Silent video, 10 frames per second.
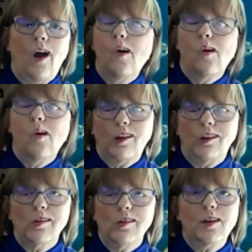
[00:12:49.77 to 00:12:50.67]
Or
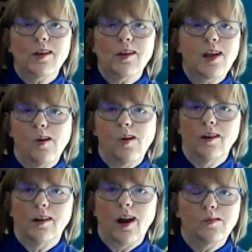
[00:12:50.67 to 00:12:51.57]
you can go
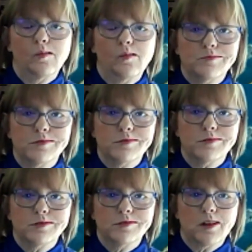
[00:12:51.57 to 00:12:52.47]
on our
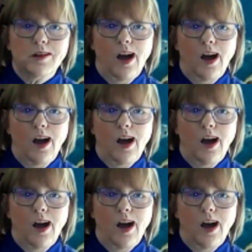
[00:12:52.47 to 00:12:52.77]
website